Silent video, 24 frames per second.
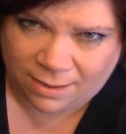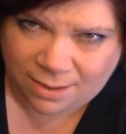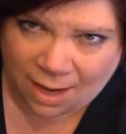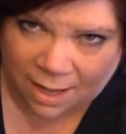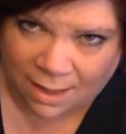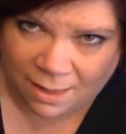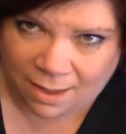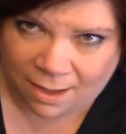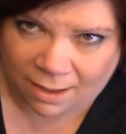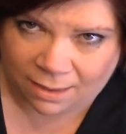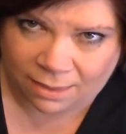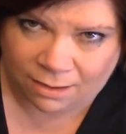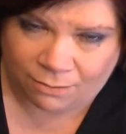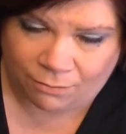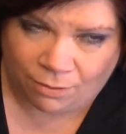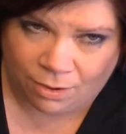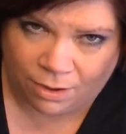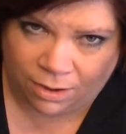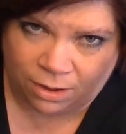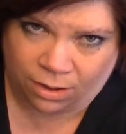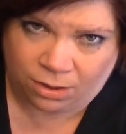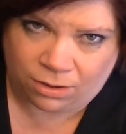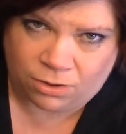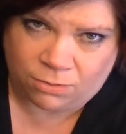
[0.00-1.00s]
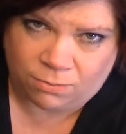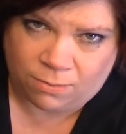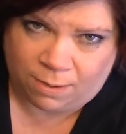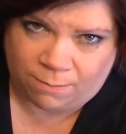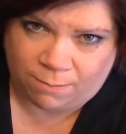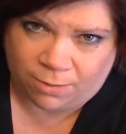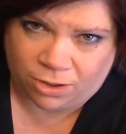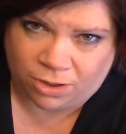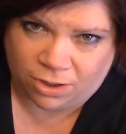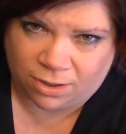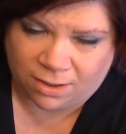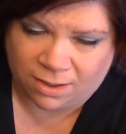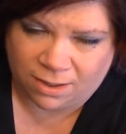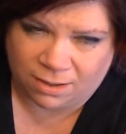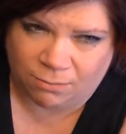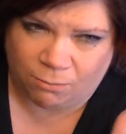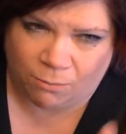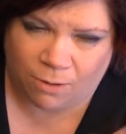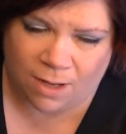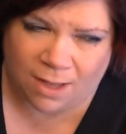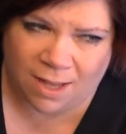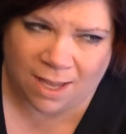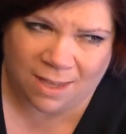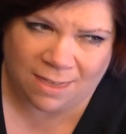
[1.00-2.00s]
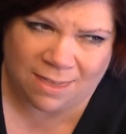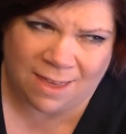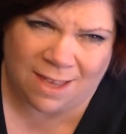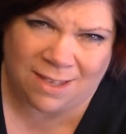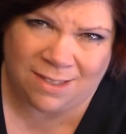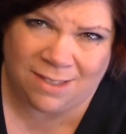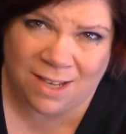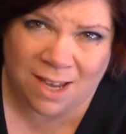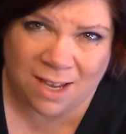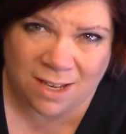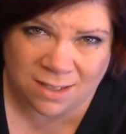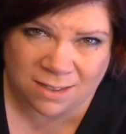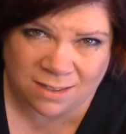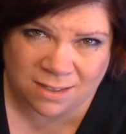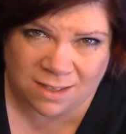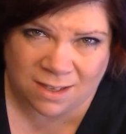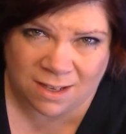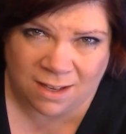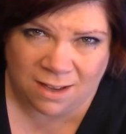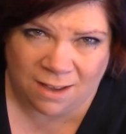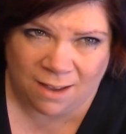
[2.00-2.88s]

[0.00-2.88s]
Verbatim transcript: not like the real huge one, but just the one like that size.